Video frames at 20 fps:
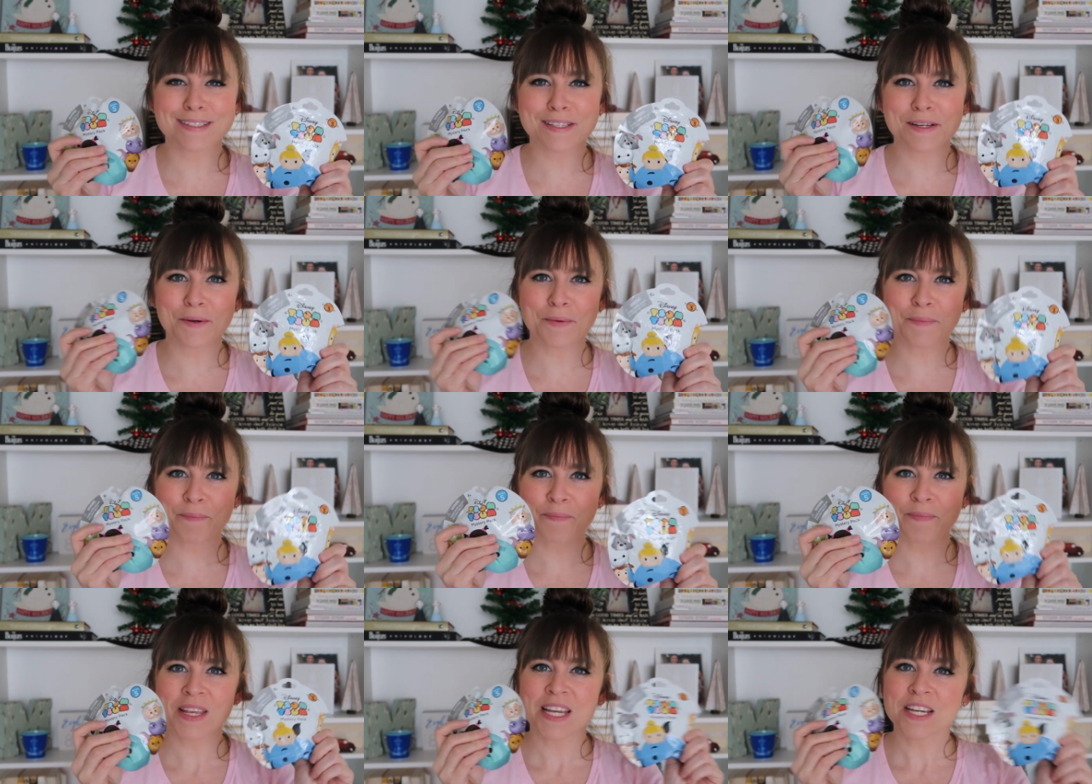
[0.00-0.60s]

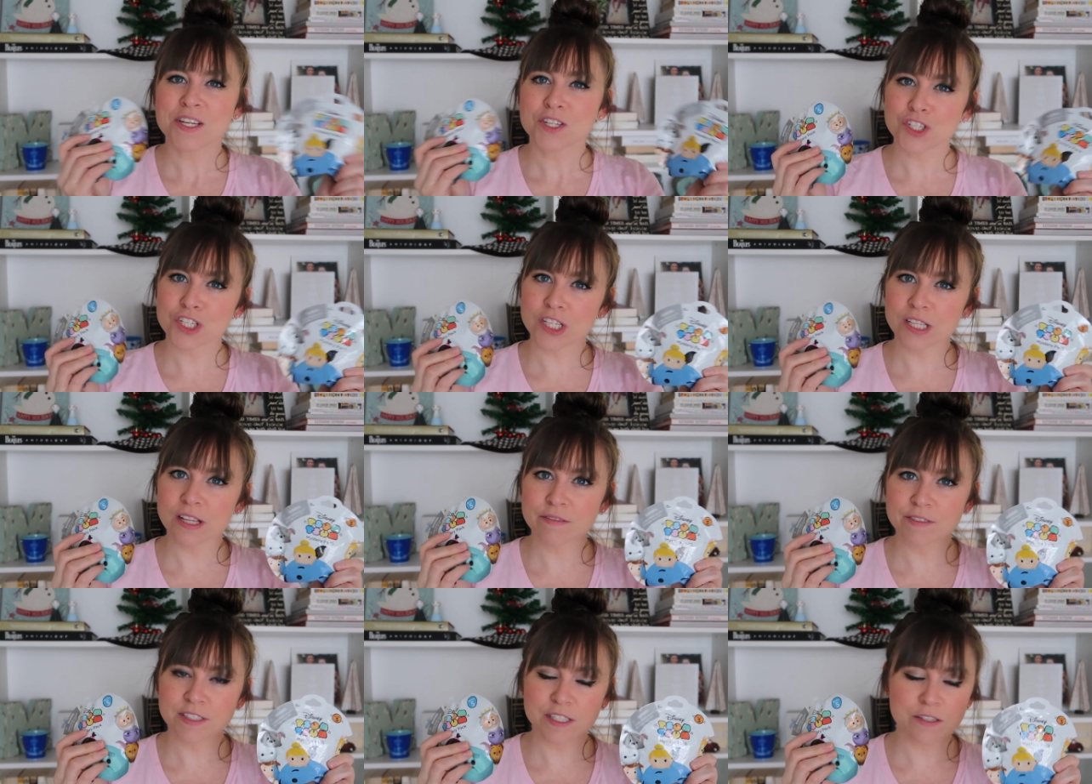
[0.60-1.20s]
So she
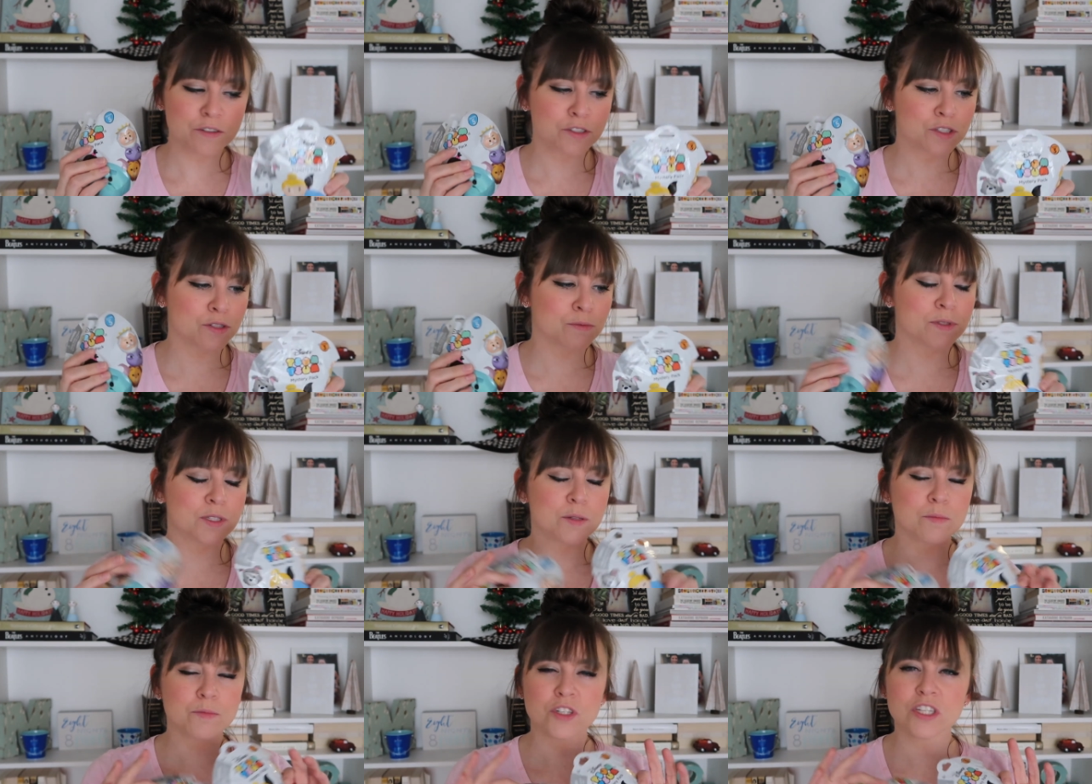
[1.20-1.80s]
loves little Tsum
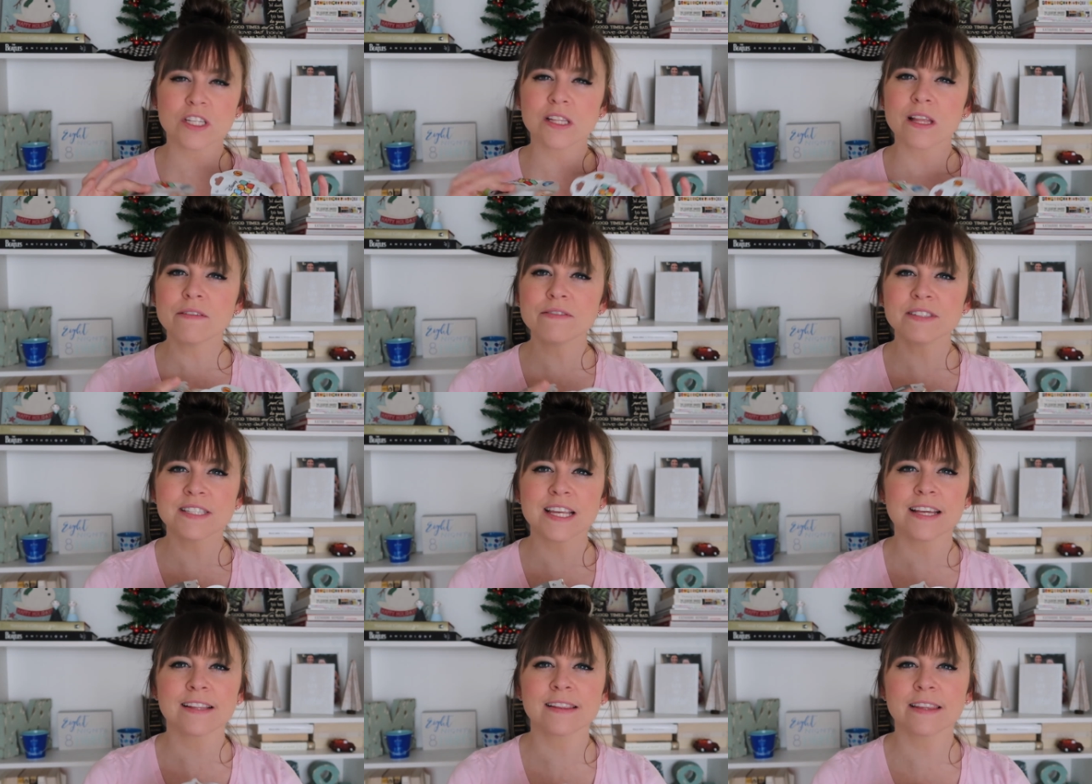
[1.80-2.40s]
Tsum. She
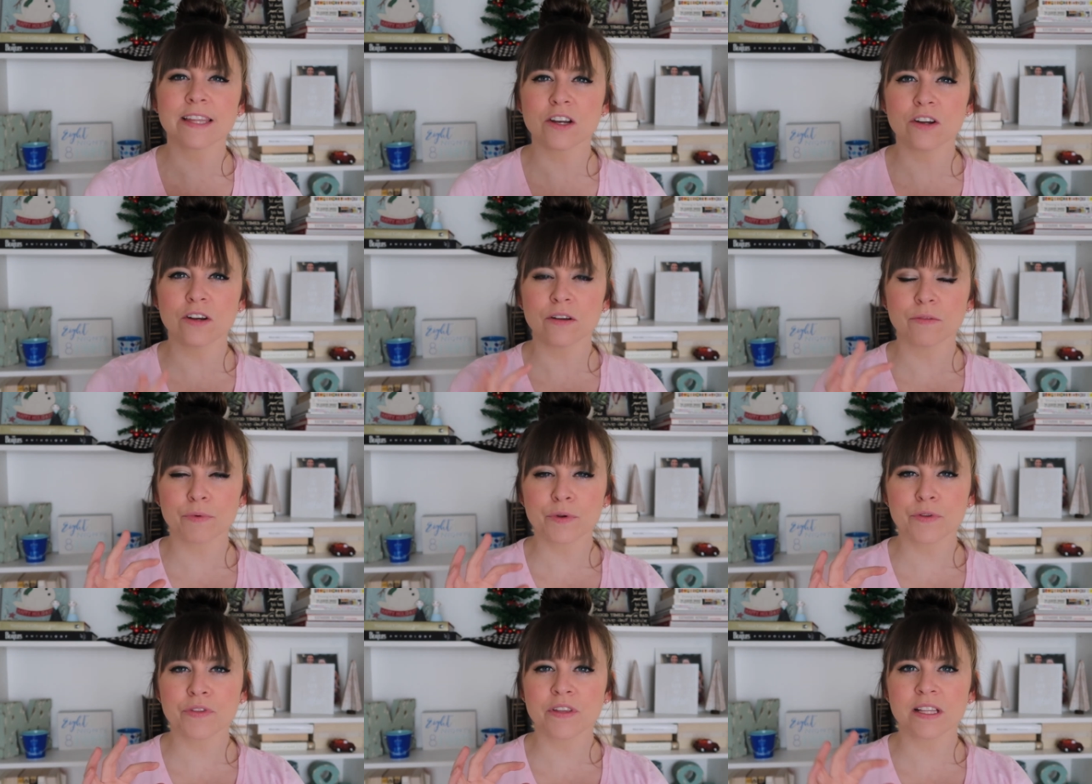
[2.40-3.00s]
loves like little,
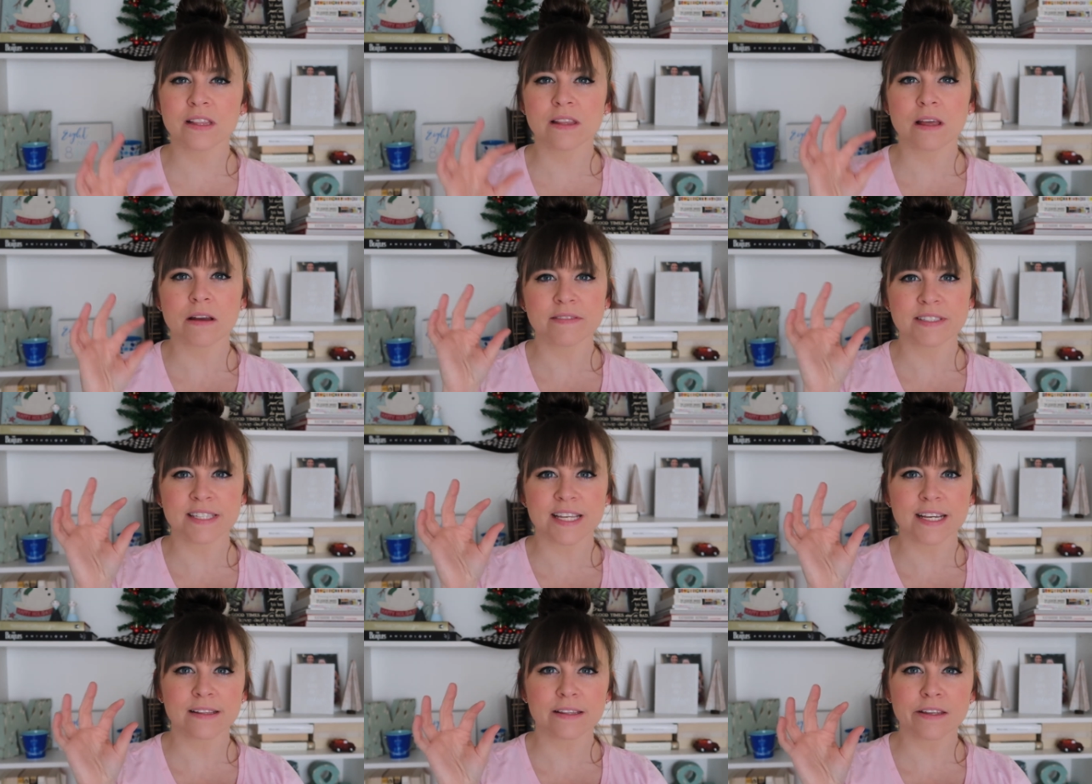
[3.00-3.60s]
Ruthie
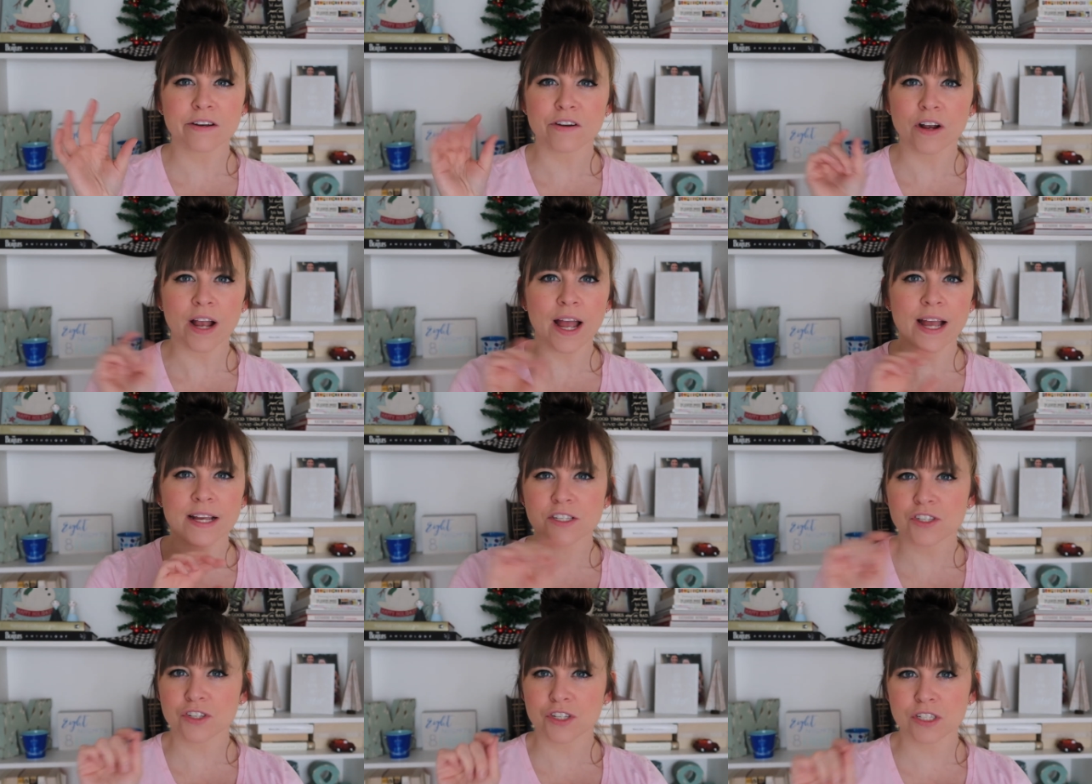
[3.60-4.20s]
loves like little
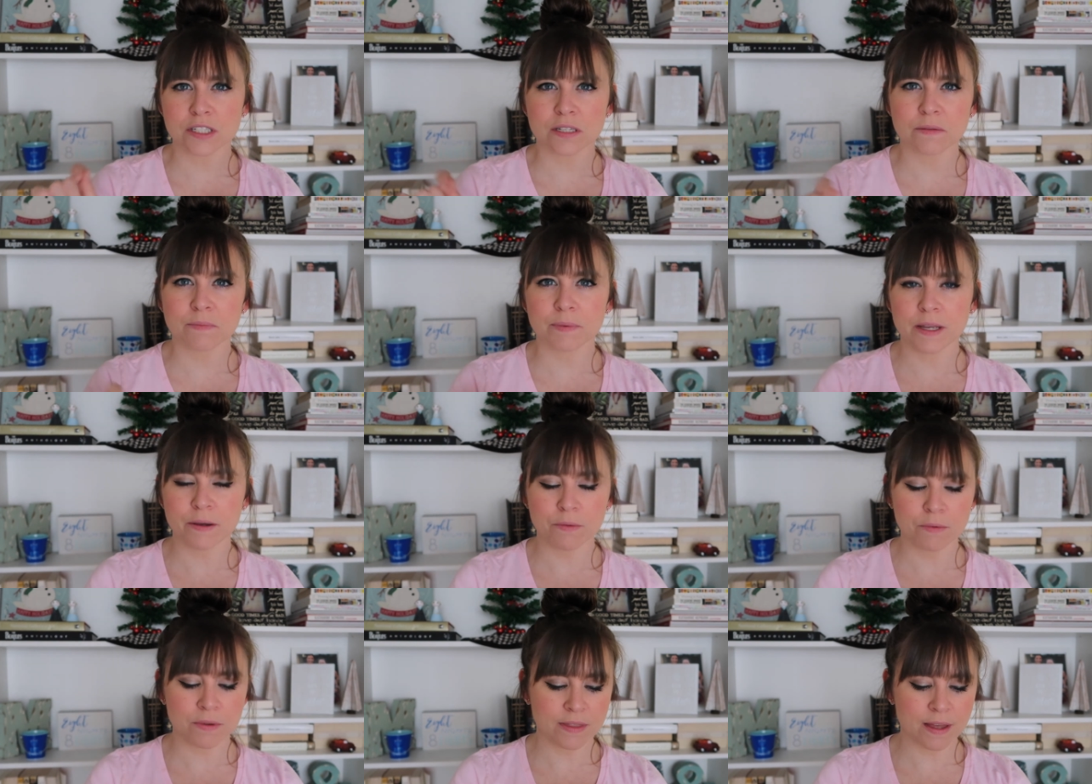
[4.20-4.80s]
guys just to
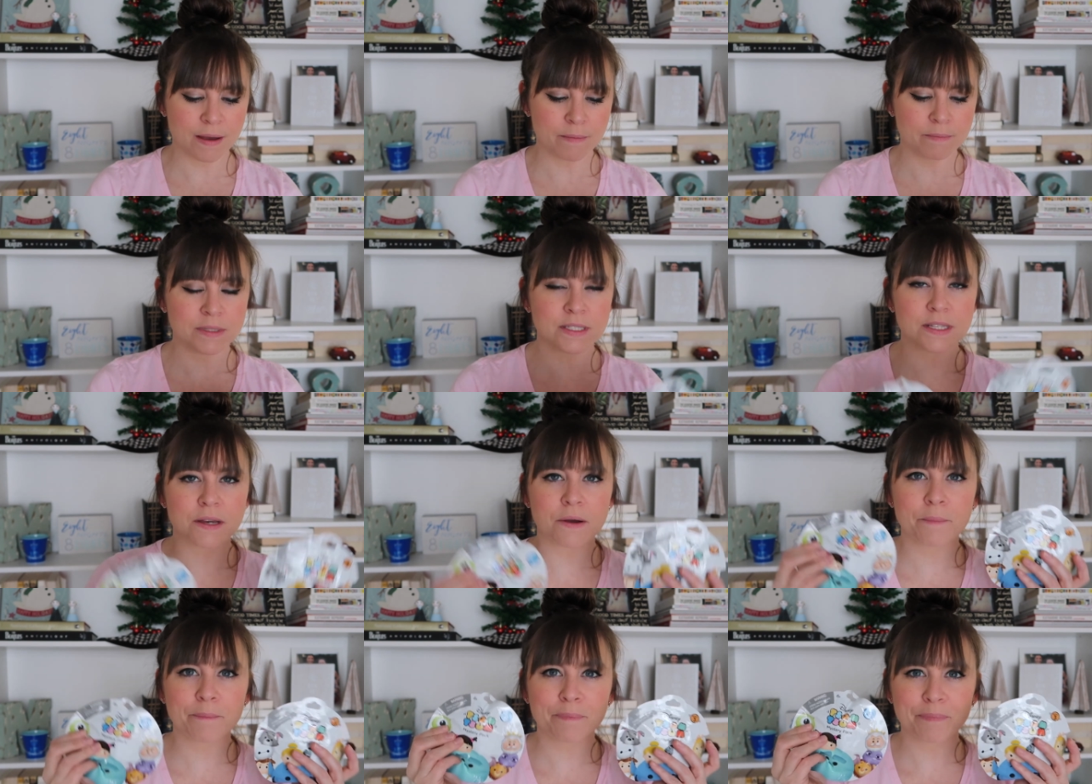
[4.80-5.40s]
play with them,
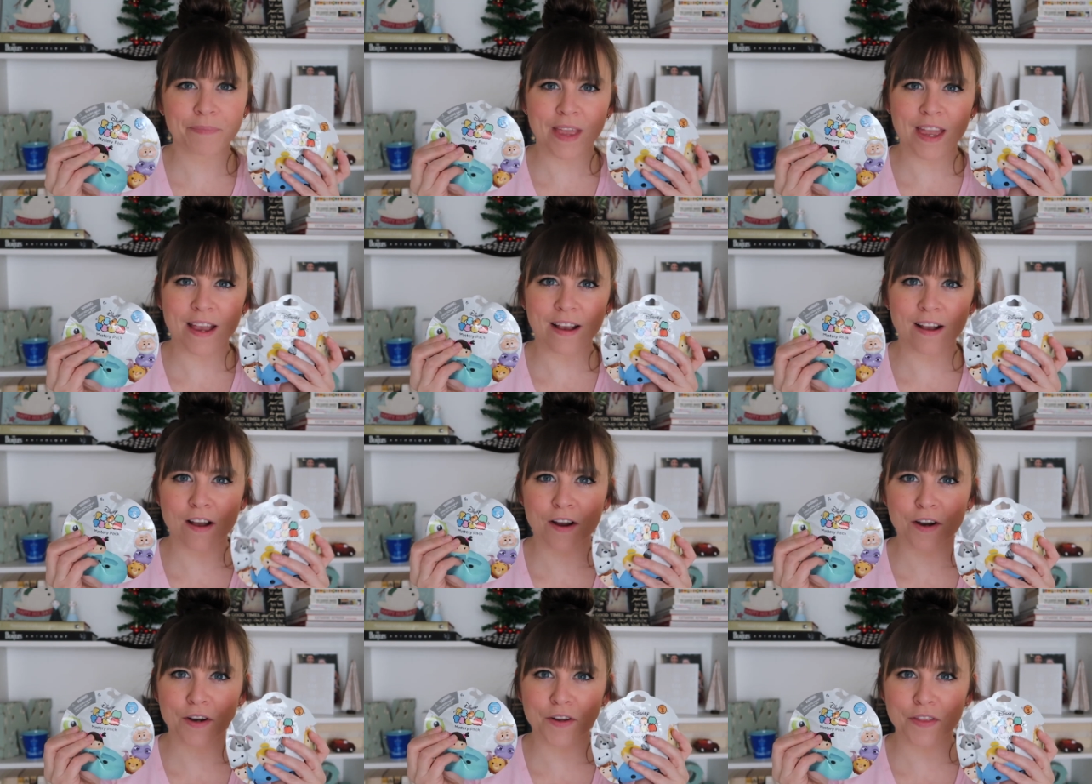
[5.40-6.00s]
so. I
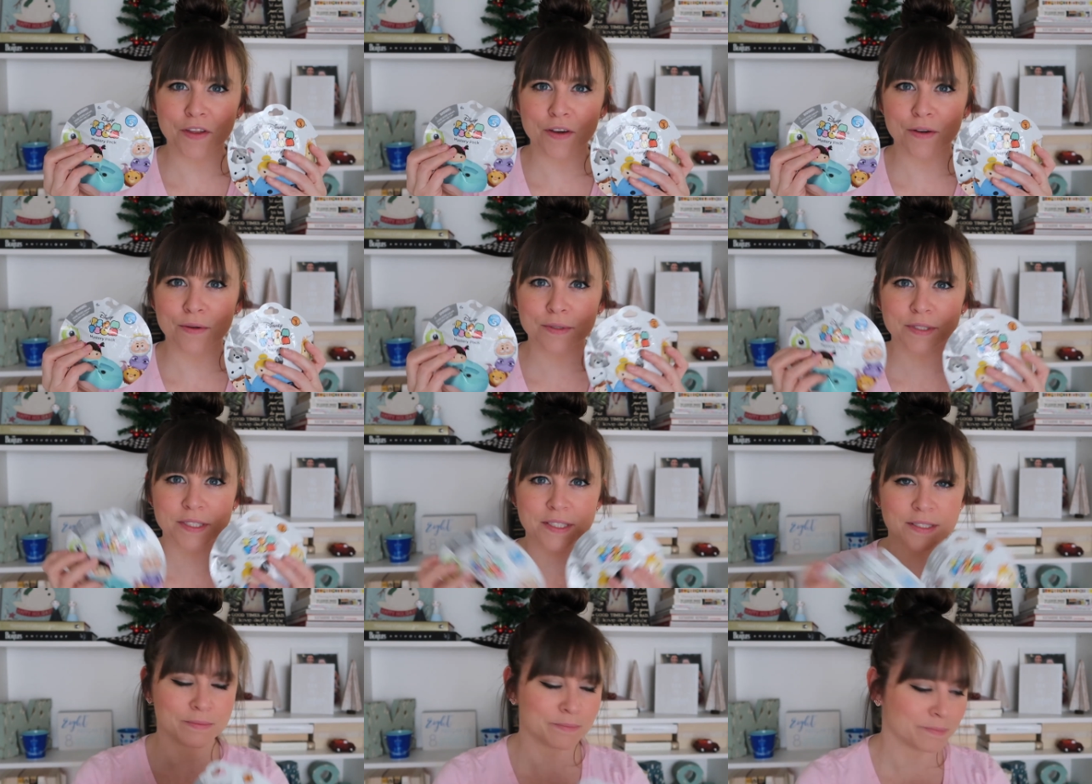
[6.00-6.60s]
got her those.